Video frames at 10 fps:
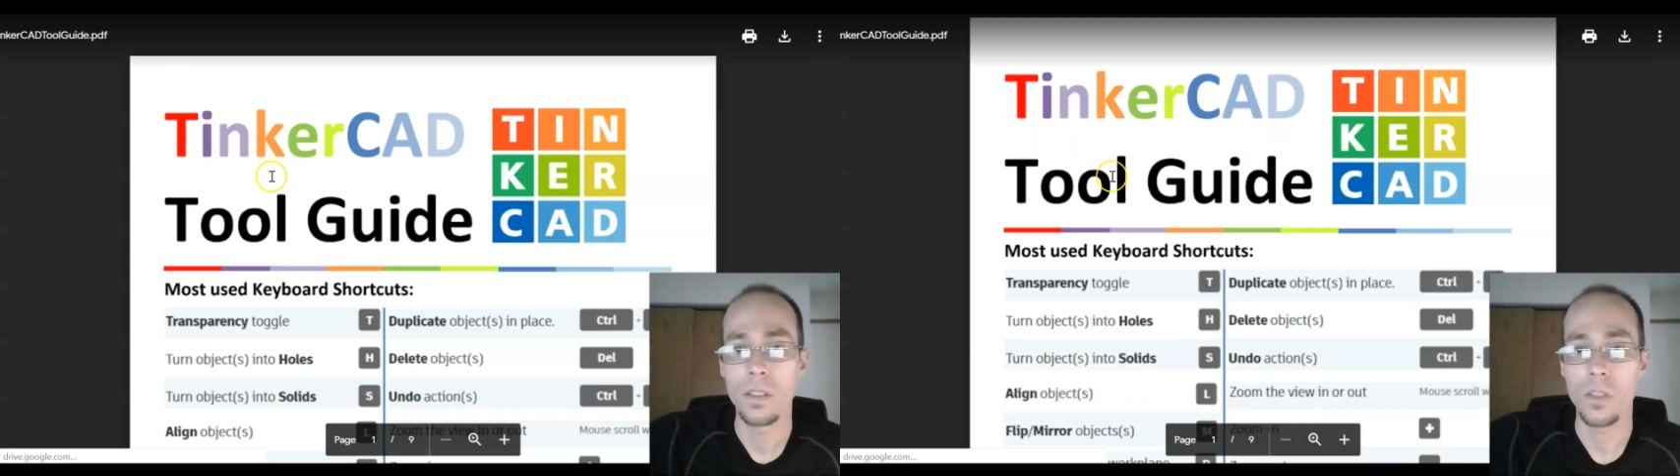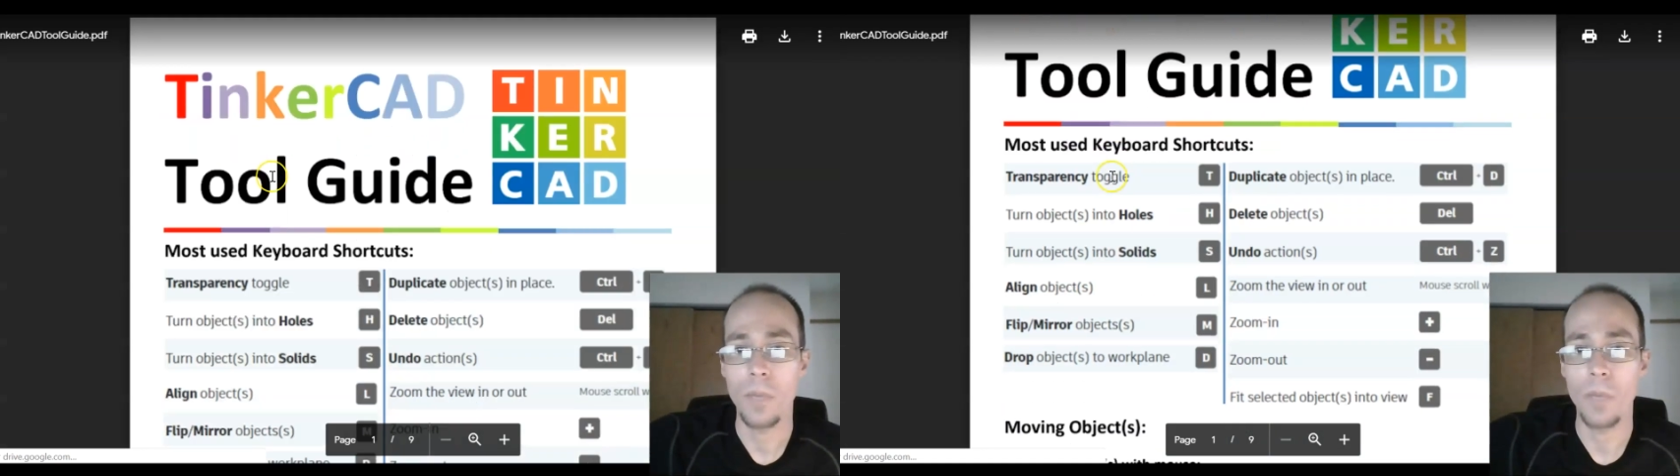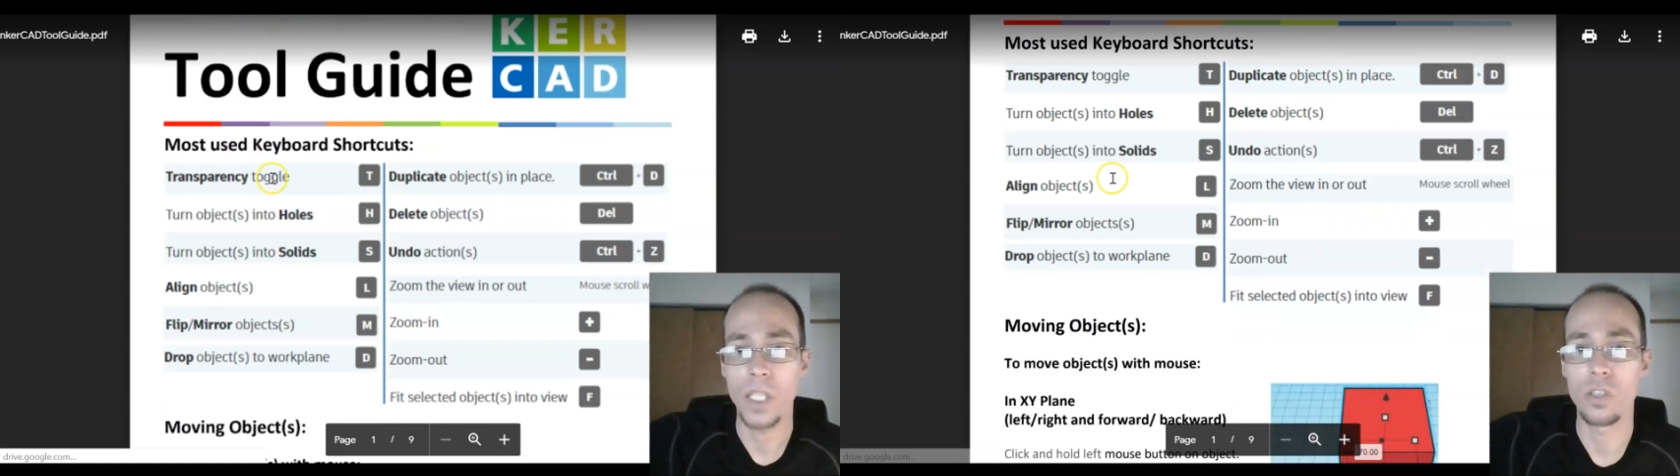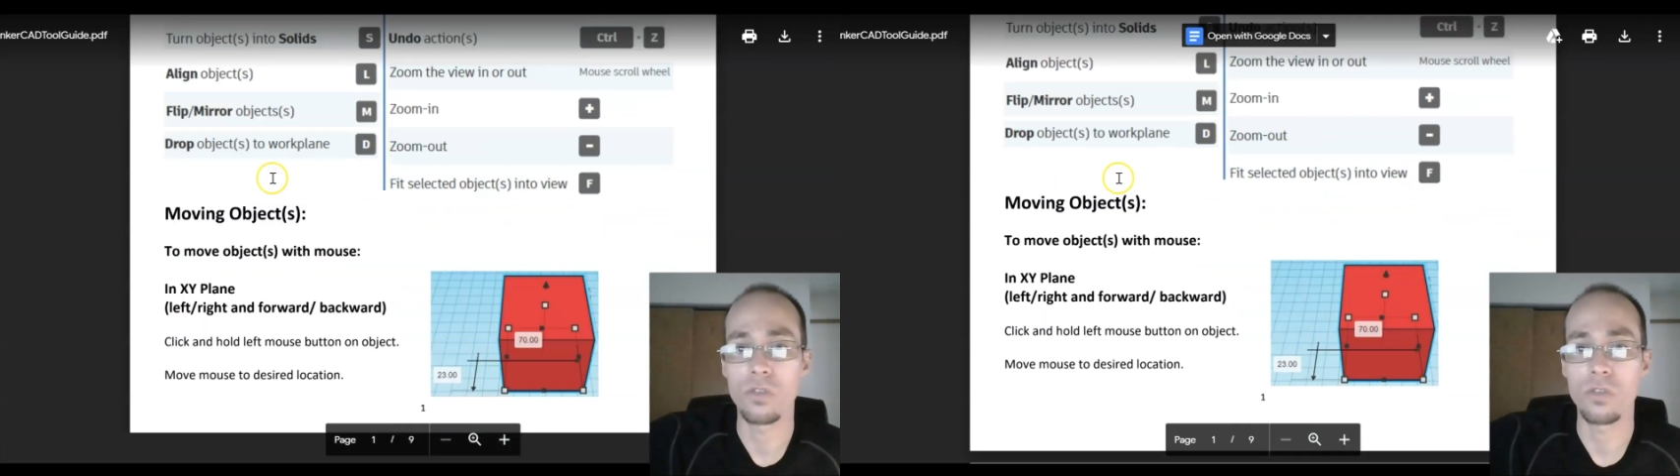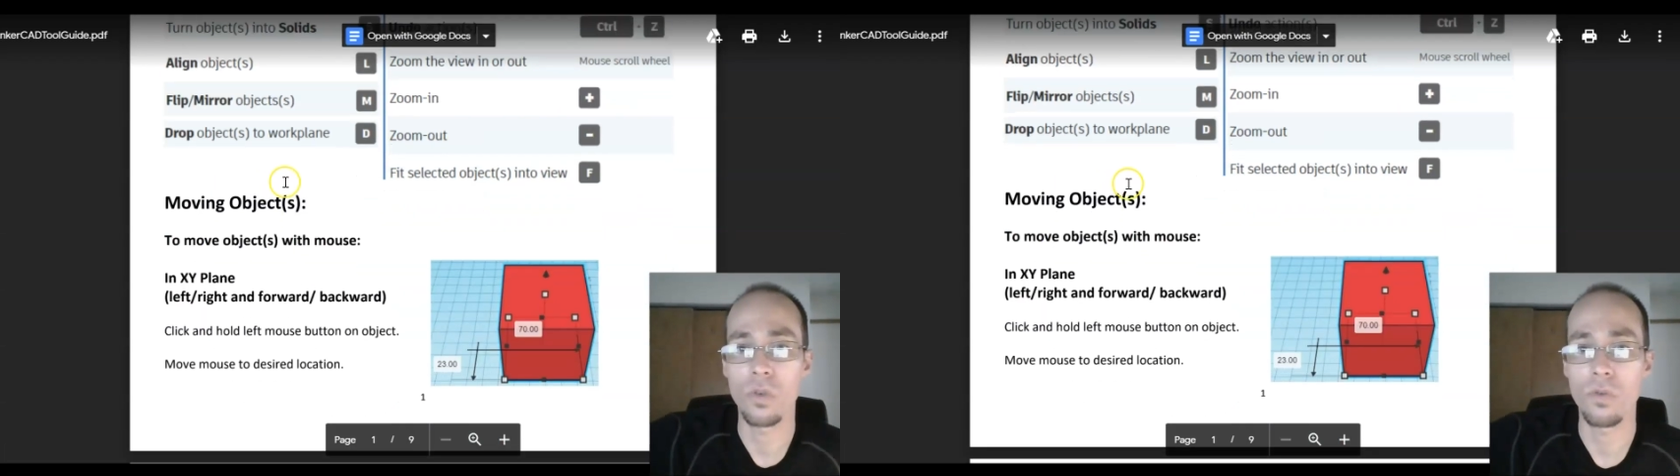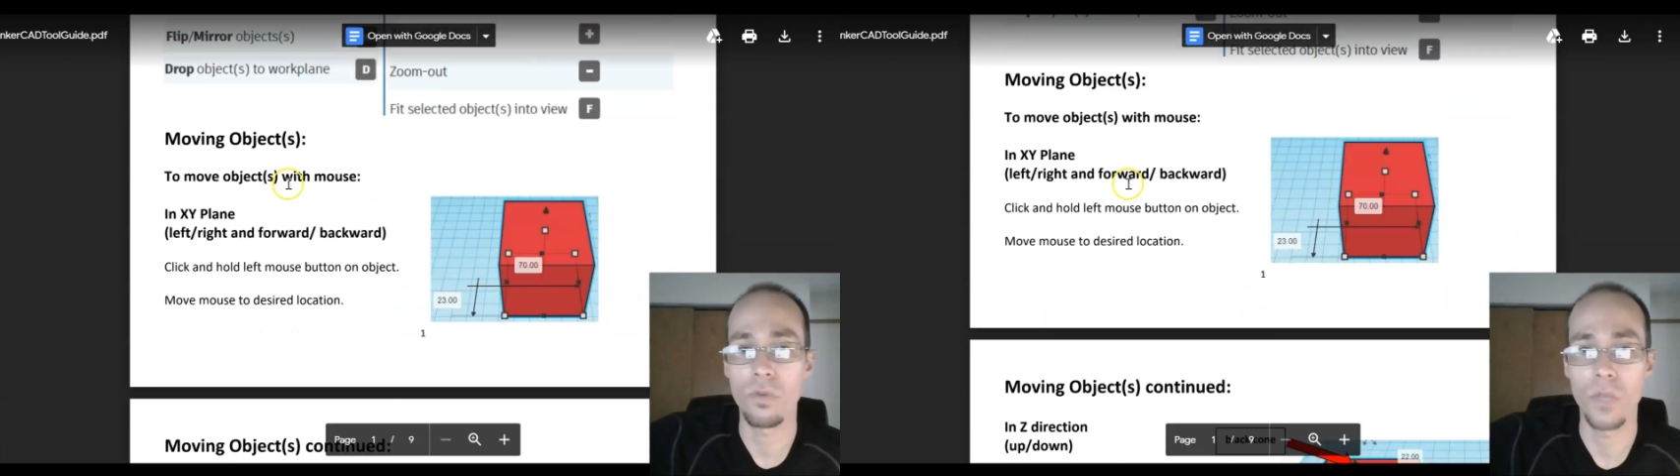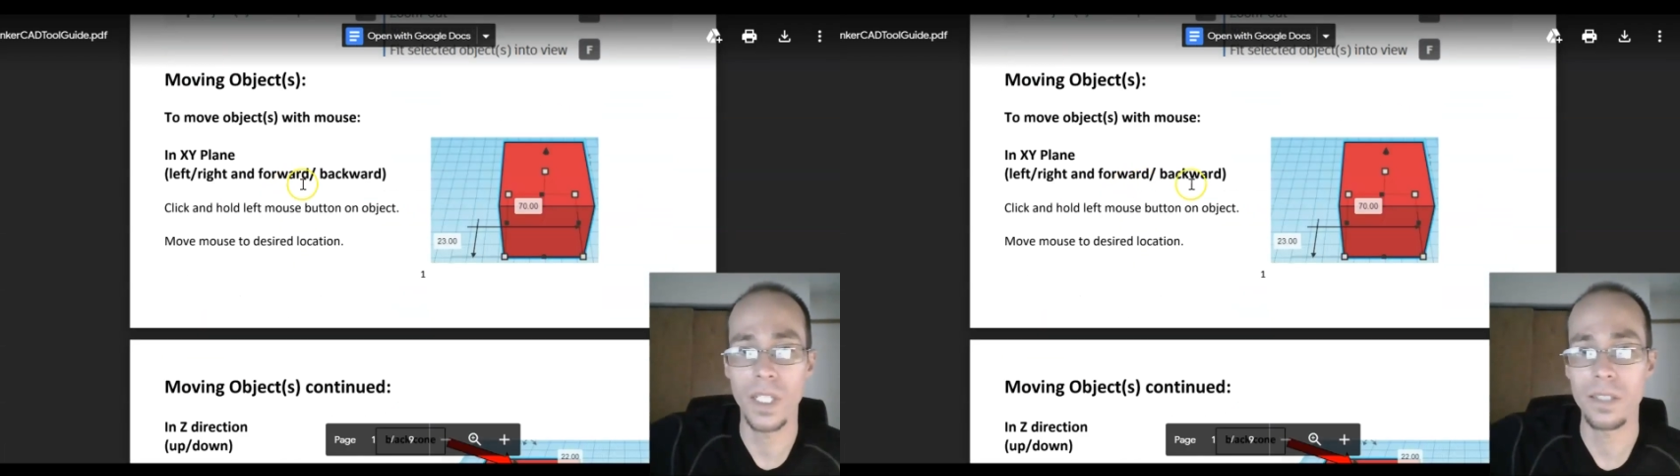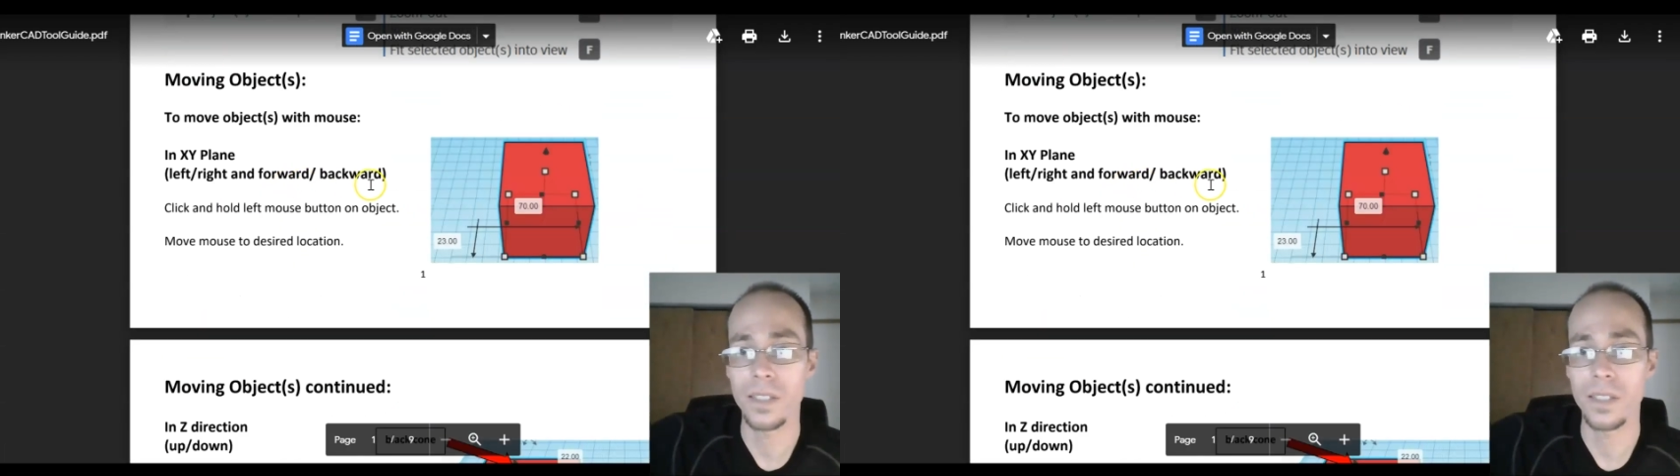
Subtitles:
so make sure to scroll through this